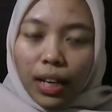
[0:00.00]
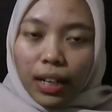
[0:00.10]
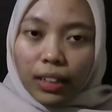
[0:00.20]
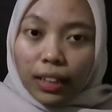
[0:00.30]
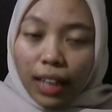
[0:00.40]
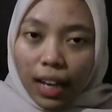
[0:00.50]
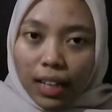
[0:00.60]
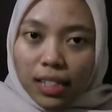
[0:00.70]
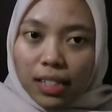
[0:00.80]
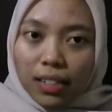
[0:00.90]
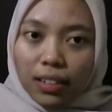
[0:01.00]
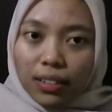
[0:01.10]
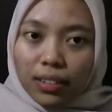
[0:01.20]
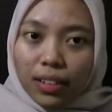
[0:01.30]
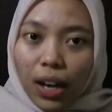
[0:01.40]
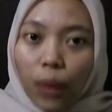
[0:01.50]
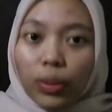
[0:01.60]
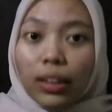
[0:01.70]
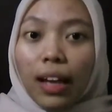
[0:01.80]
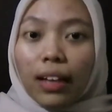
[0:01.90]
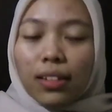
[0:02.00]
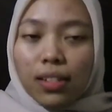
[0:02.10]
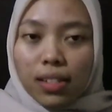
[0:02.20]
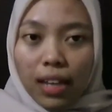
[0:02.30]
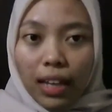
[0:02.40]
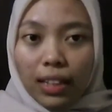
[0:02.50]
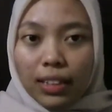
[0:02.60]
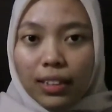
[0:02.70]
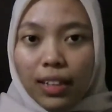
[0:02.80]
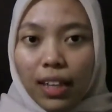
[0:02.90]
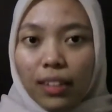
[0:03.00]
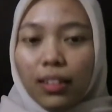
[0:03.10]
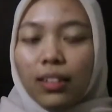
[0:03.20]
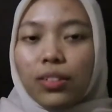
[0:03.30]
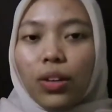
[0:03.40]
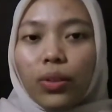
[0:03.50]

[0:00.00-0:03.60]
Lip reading: And at last, I would like to say that